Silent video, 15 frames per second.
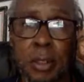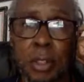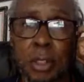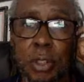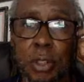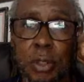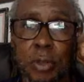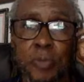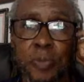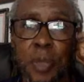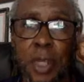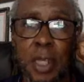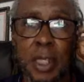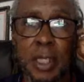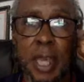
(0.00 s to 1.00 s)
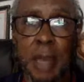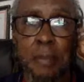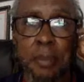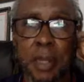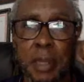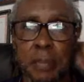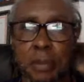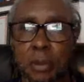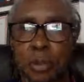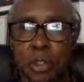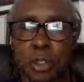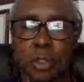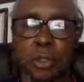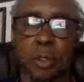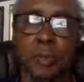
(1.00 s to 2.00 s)
to get people
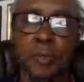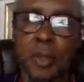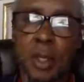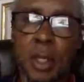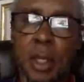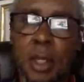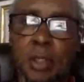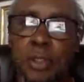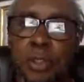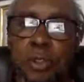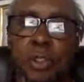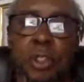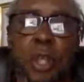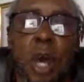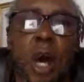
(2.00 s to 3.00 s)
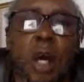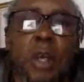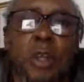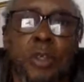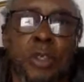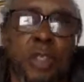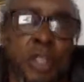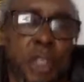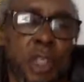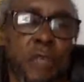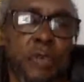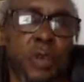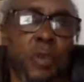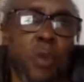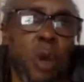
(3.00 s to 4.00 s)
to start
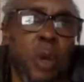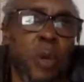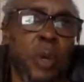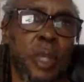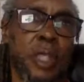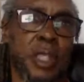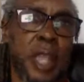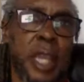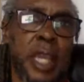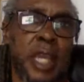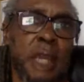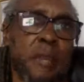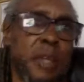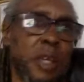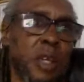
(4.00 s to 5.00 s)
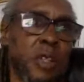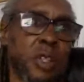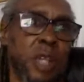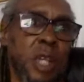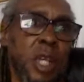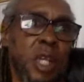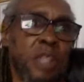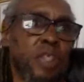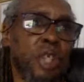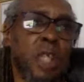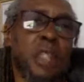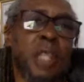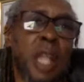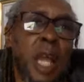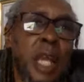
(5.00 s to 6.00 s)
considering what we're saying because
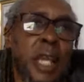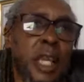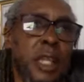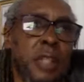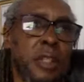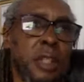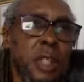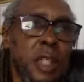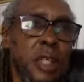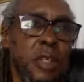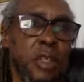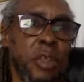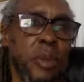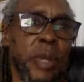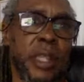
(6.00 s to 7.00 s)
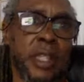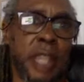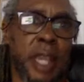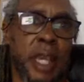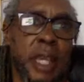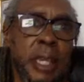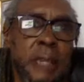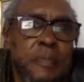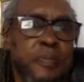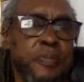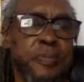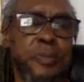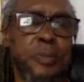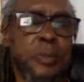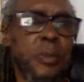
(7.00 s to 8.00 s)
just like in the USA,
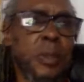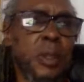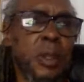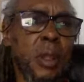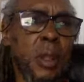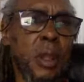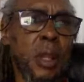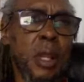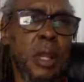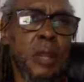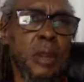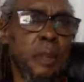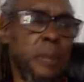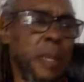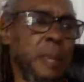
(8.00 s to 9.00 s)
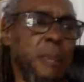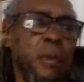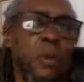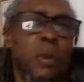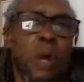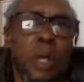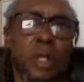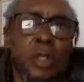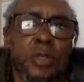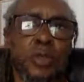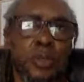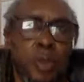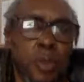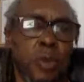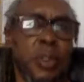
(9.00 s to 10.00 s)
the people
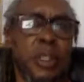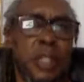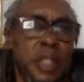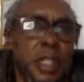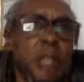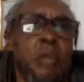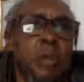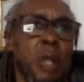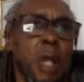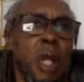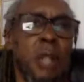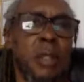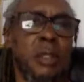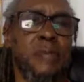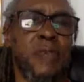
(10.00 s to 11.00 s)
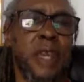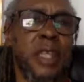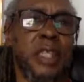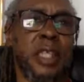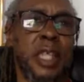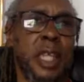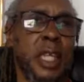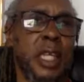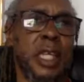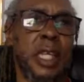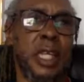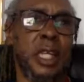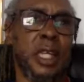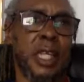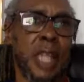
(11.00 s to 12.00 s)
who are still cultivating
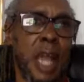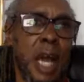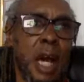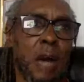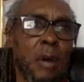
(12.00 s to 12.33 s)
illegally now